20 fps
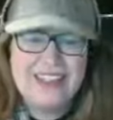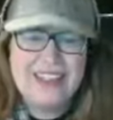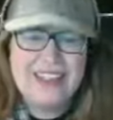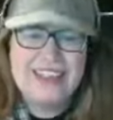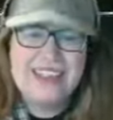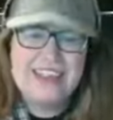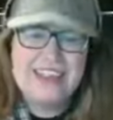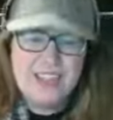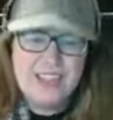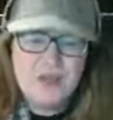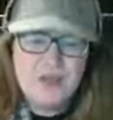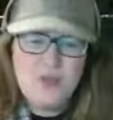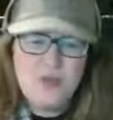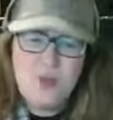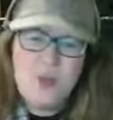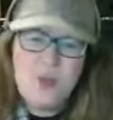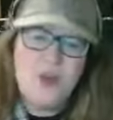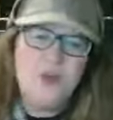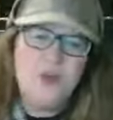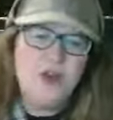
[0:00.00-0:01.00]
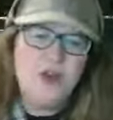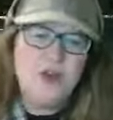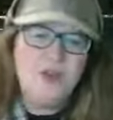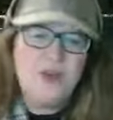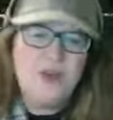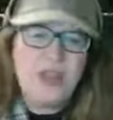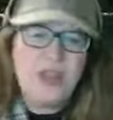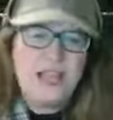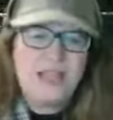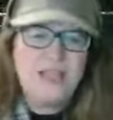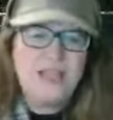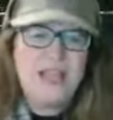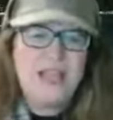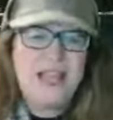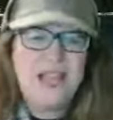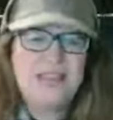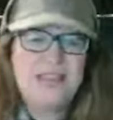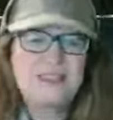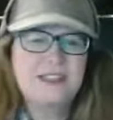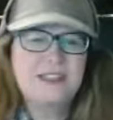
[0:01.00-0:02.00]
Instead, we're more likely
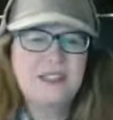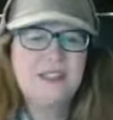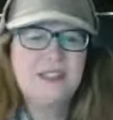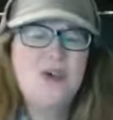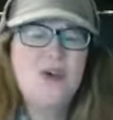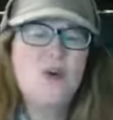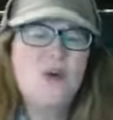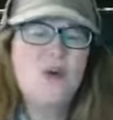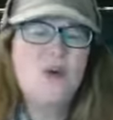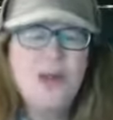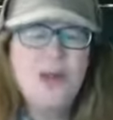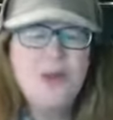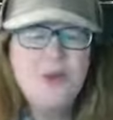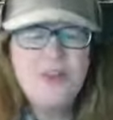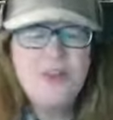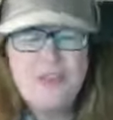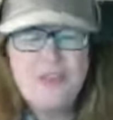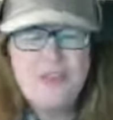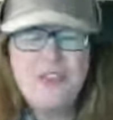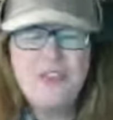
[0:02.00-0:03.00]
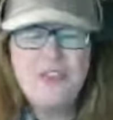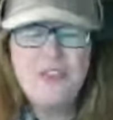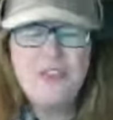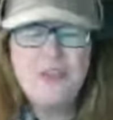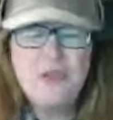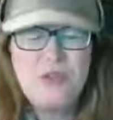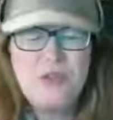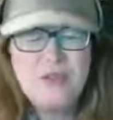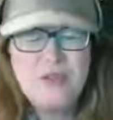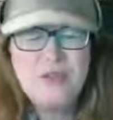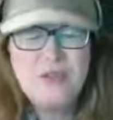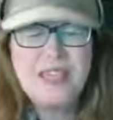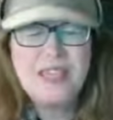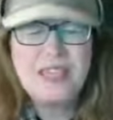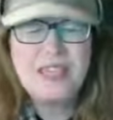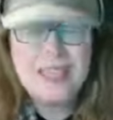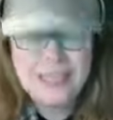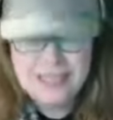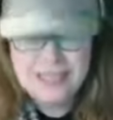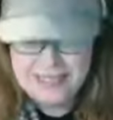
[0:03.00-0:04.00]
to ask, why would Matthew even
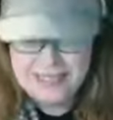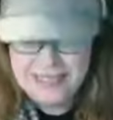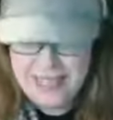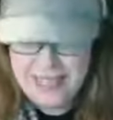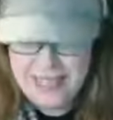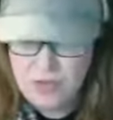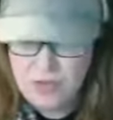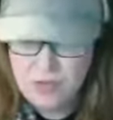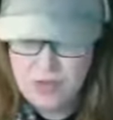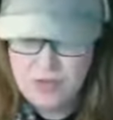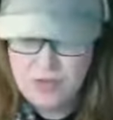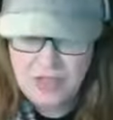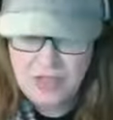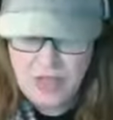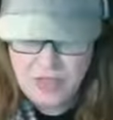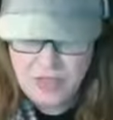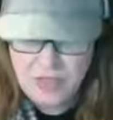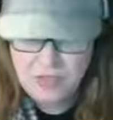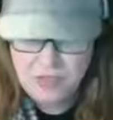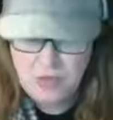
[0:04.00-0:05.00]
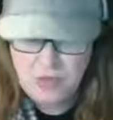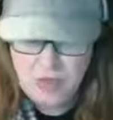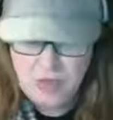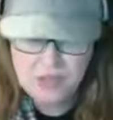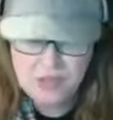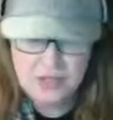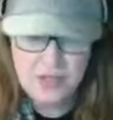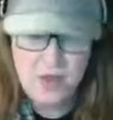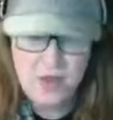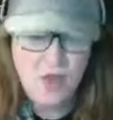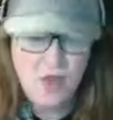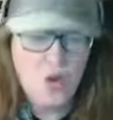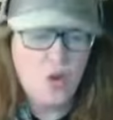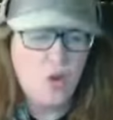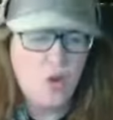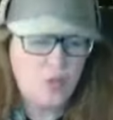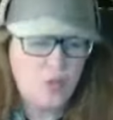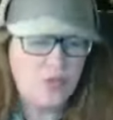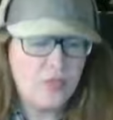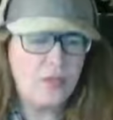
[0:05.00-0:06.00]
begin his account of the life of Christ
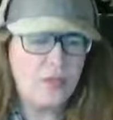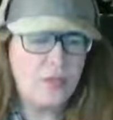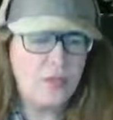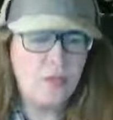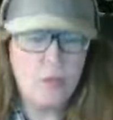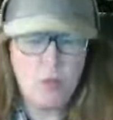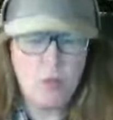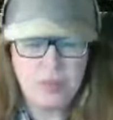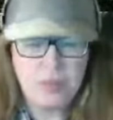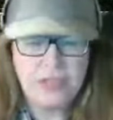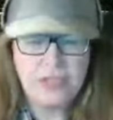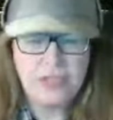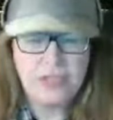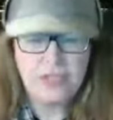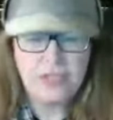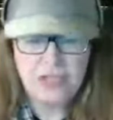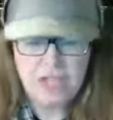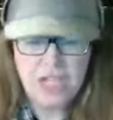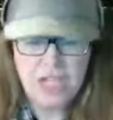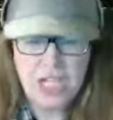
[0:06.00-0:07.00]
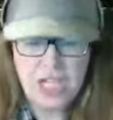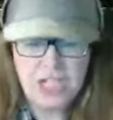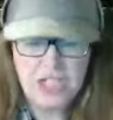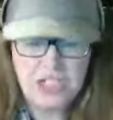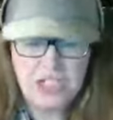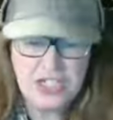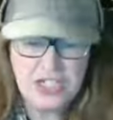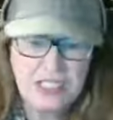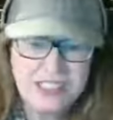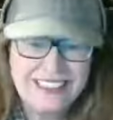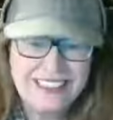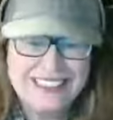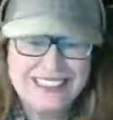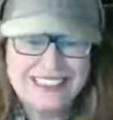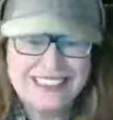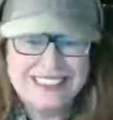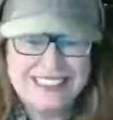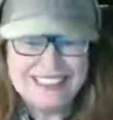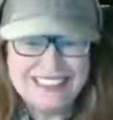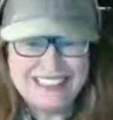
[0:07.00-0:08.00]
with a boring genealogy?
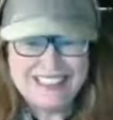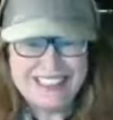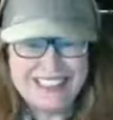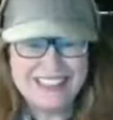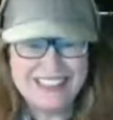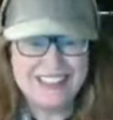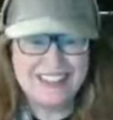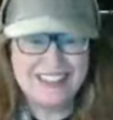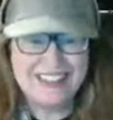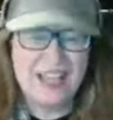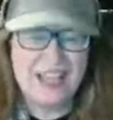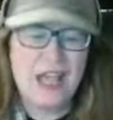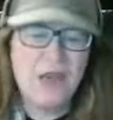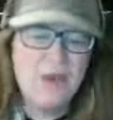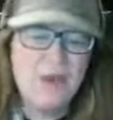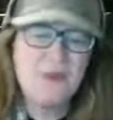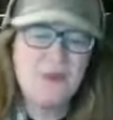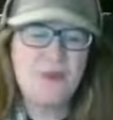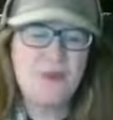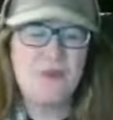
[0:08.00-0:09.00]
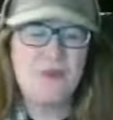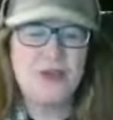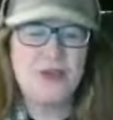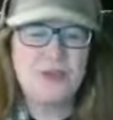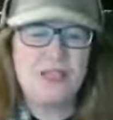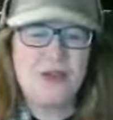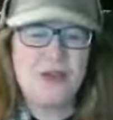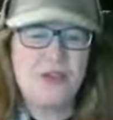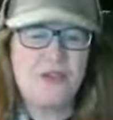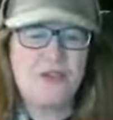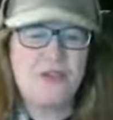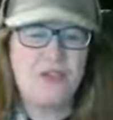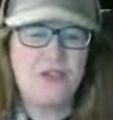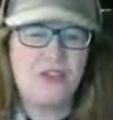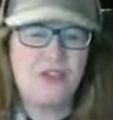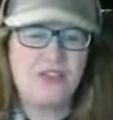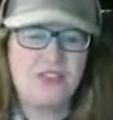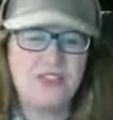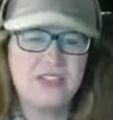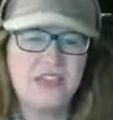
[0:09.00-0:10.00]
I want to propose,
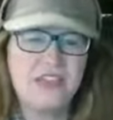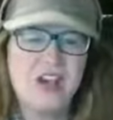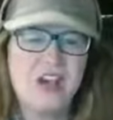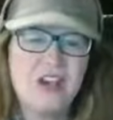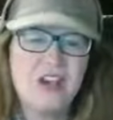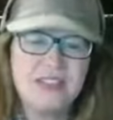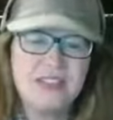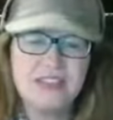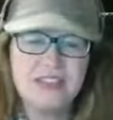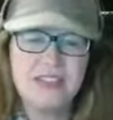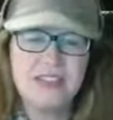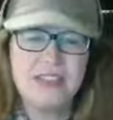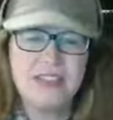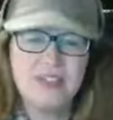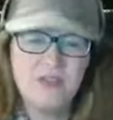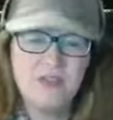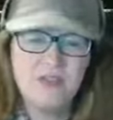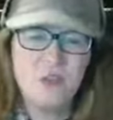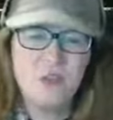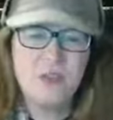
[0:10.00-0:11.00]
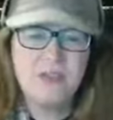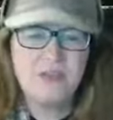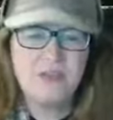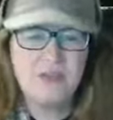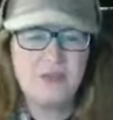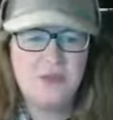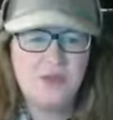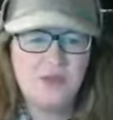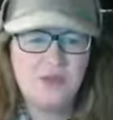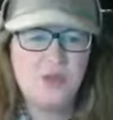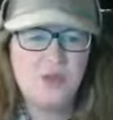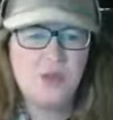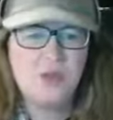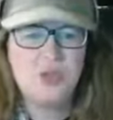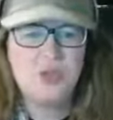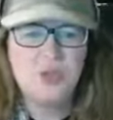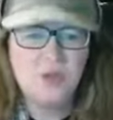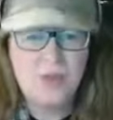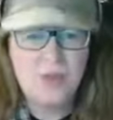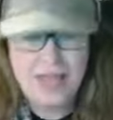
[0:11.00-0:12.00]
however, that this content is one of the most
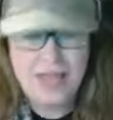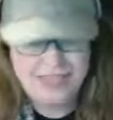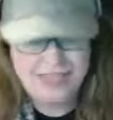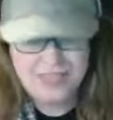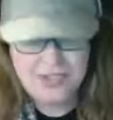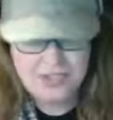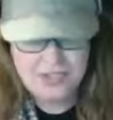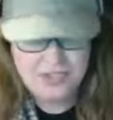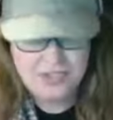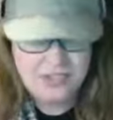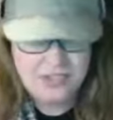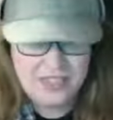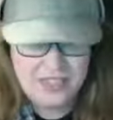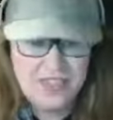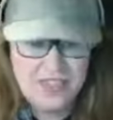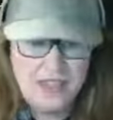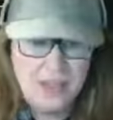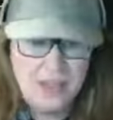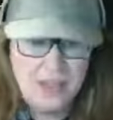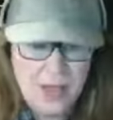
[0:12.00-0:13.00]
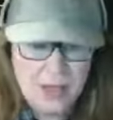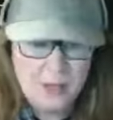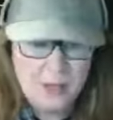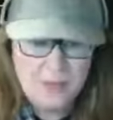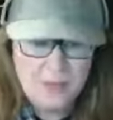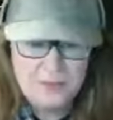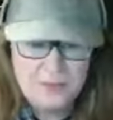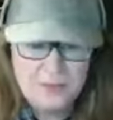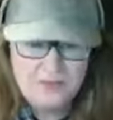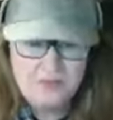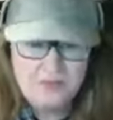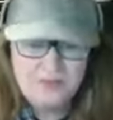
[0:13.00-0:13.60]
critical passages in the Bible.